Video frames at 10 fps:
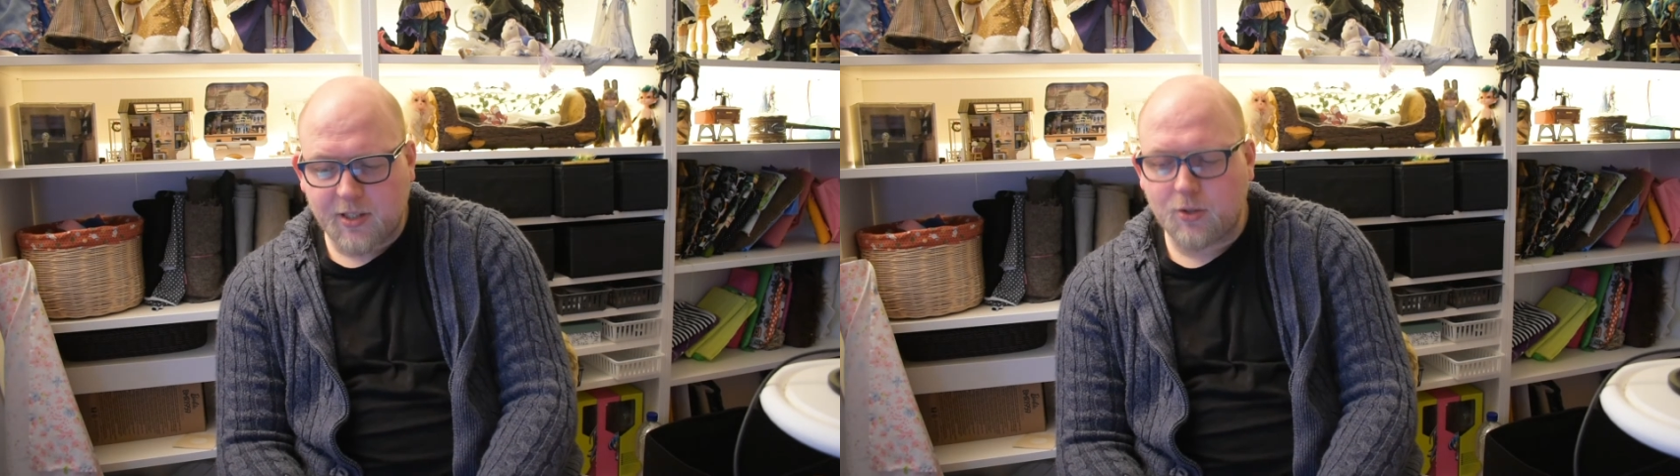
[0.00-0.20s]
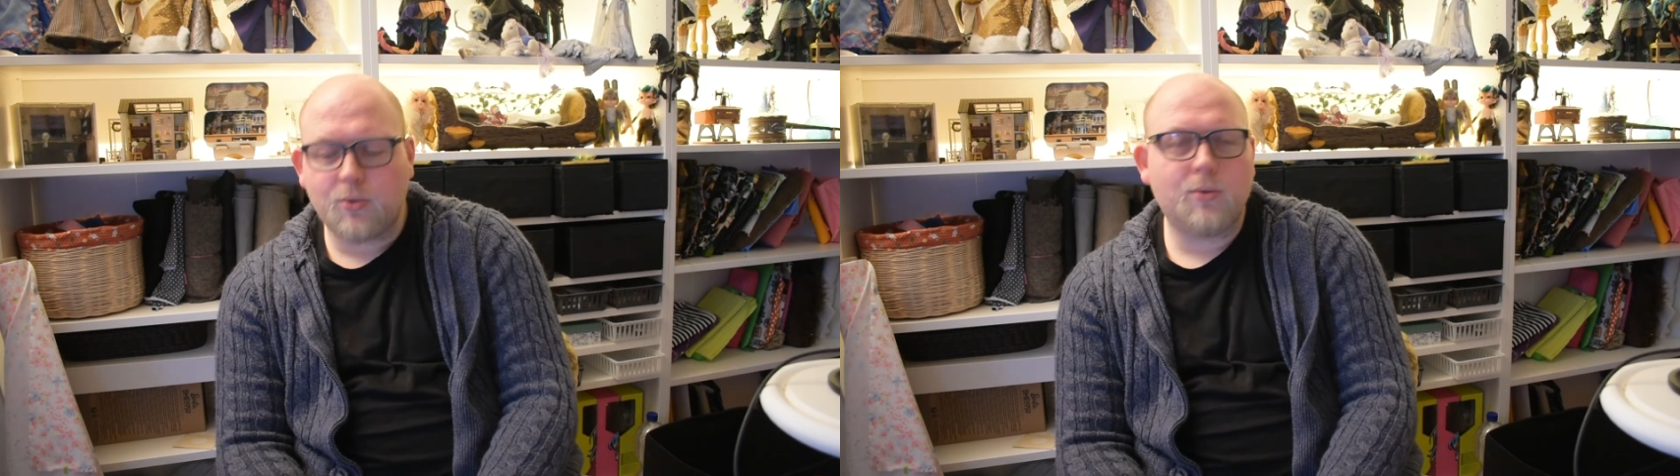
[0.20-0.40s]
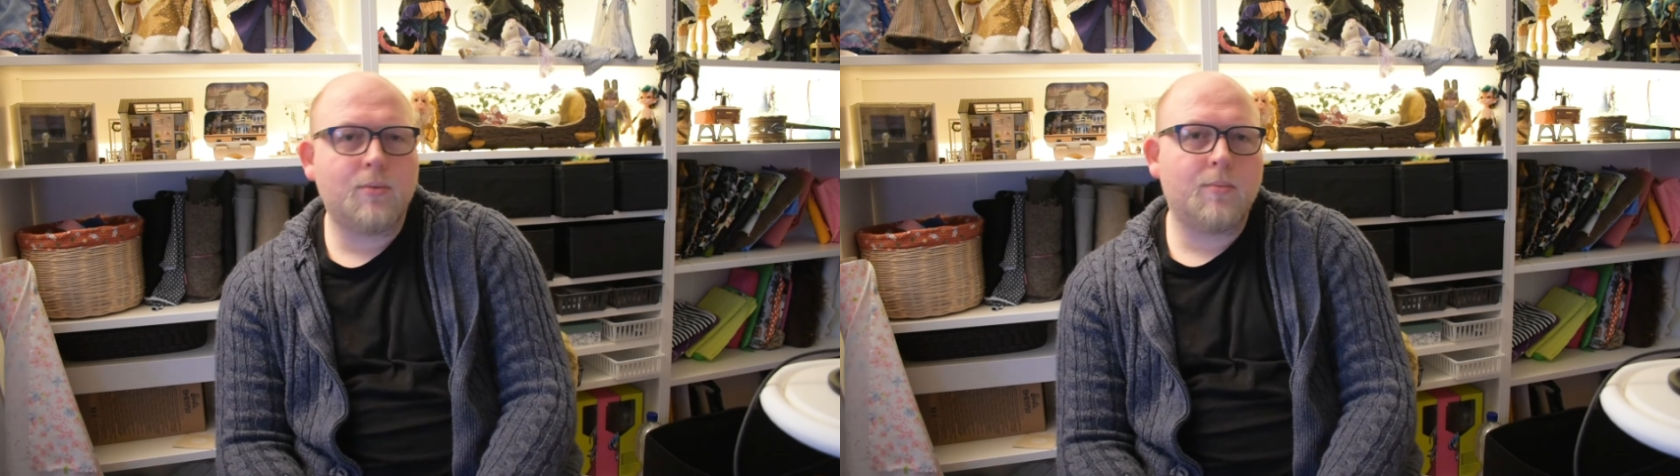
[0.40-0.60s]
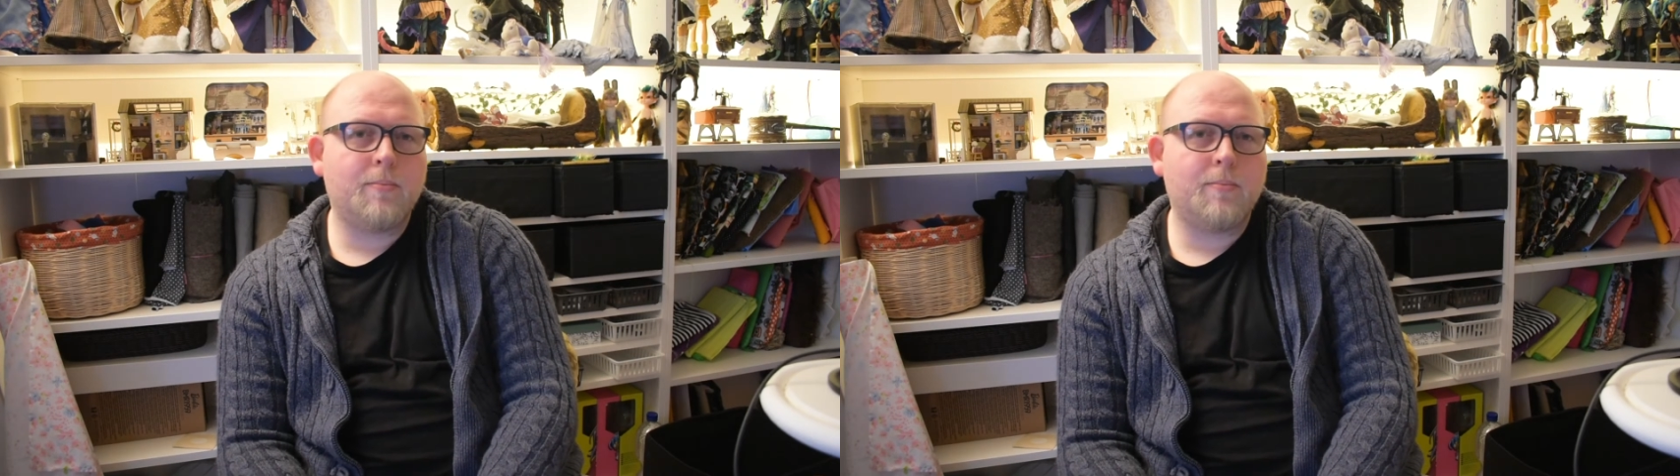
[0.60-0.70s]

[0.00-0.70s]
you